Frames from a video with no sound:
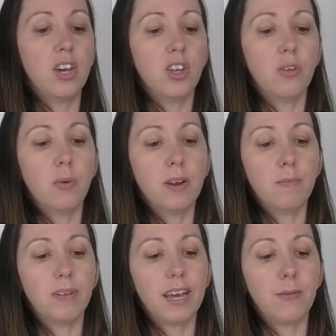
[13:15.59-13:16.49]
You'll want
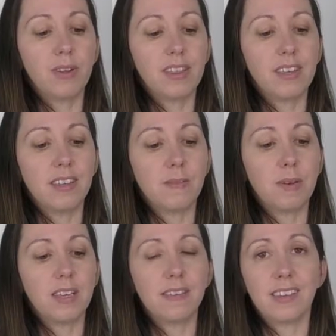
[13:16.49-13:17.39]
to play with these
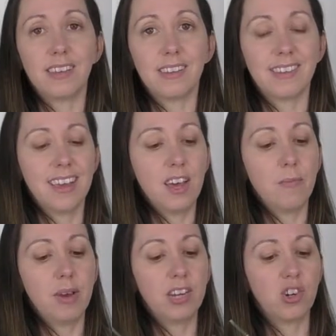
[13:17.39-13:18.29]
pieces.
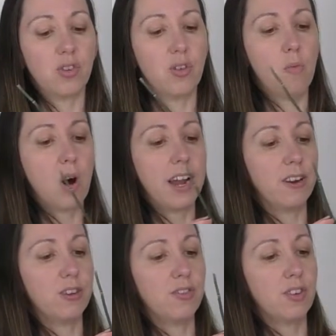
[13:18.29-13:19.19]
Make sure the
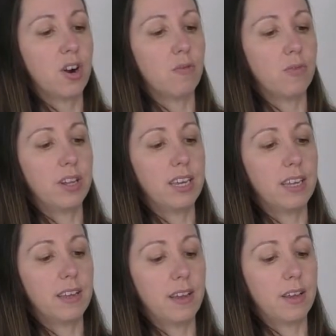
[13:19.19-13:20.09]
wires are really